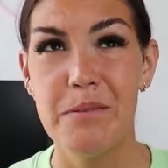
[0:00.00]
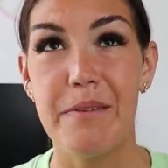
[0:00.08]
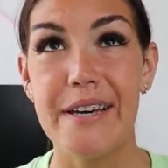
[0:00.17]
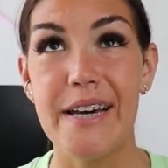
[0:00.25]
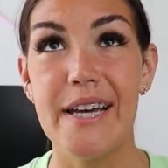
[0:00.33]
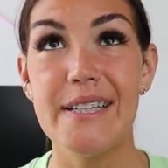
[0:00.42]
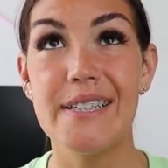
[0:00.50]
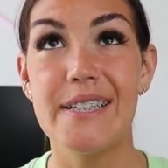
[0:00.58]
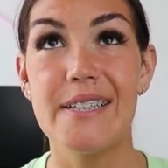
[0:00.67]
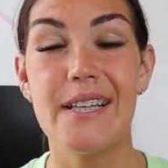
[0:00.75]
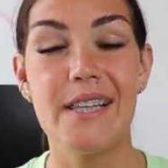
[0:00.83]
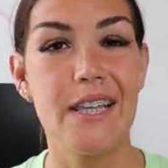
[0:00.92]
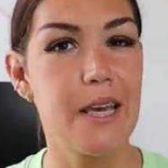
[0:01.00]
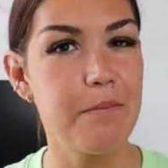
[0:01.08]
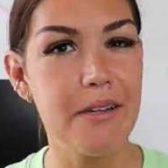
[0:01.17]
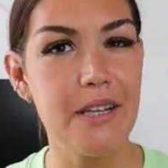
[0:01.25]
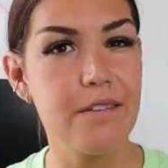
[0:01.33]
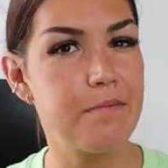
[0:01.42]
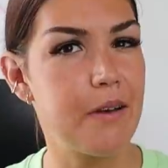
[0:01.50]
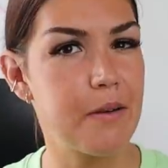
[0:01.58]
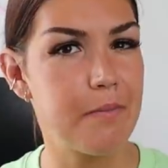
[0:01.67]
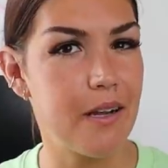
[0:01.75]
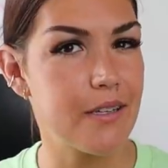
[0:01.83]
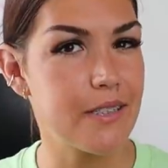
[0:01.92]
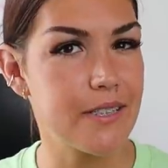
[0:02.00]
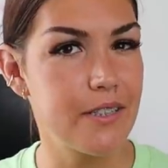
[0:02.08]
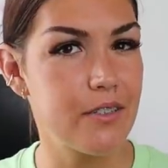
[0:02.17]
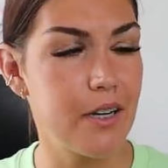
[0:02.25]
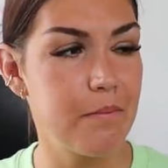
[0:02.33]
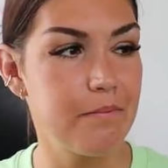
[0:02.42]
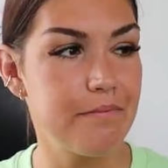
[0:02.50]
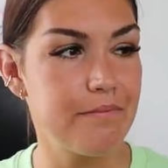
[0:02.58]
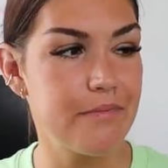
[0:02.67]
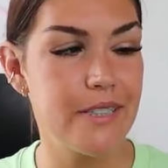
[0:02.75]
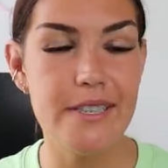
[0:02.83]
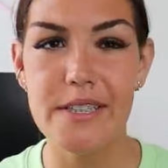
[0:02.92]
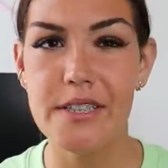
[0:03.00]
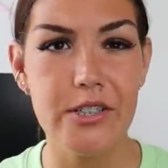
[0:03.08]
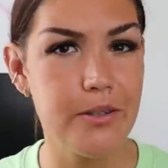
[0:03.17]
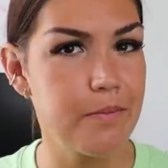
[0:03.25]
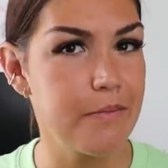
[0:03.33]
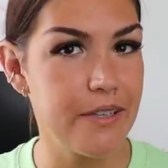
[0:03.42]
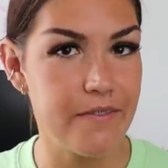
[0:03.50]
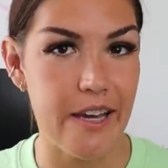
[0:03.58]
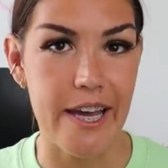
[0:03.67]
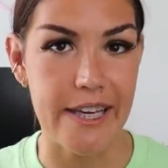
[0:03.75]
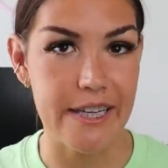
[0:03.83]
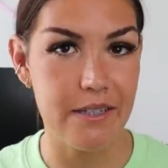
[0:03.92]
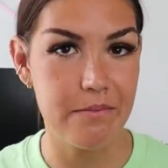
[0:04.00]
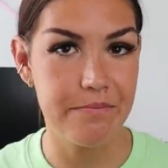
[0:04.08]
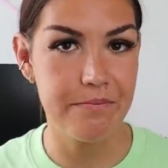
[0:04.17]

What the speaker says: because the label of metabolic syndrome is extremely vague.